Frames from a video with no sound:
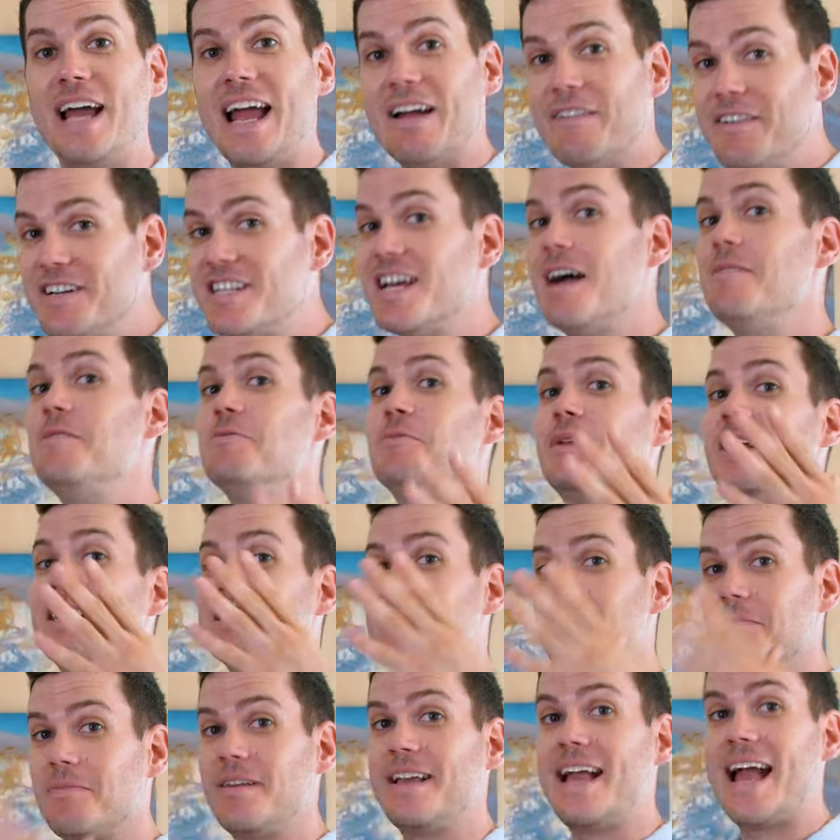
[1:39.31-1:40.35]
every time you want to get
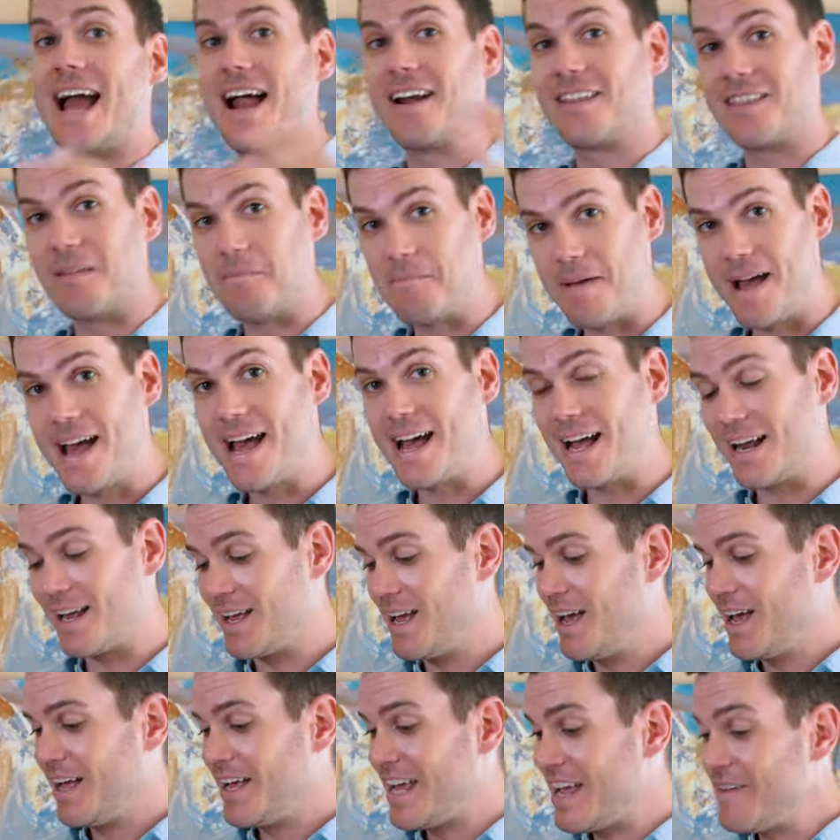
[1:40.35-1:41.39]
something out of the bag,
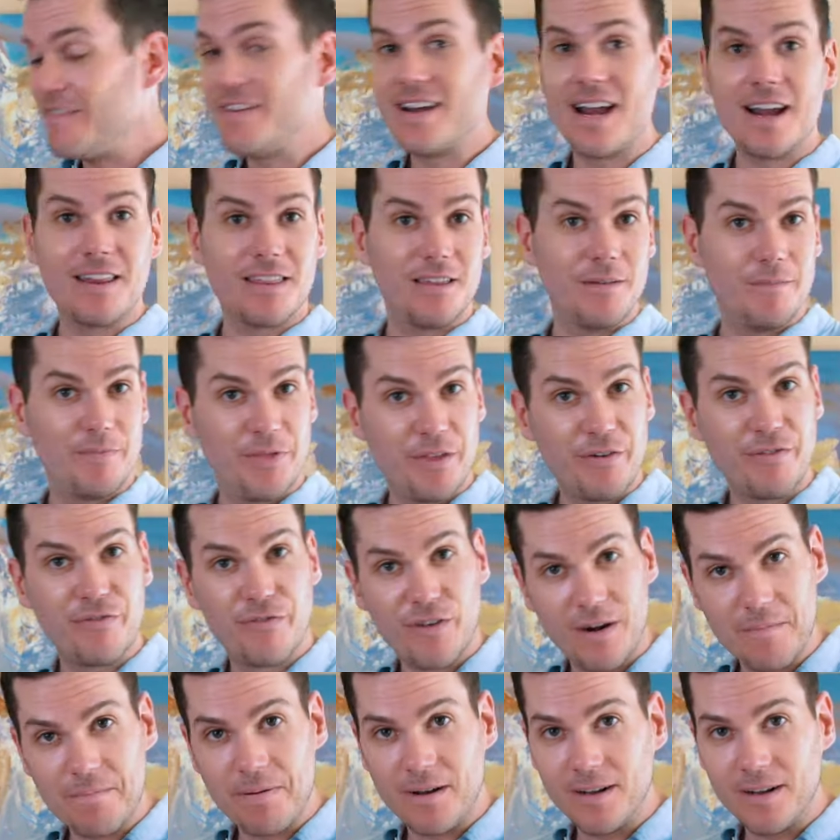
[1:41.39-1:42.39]
even out of the, the front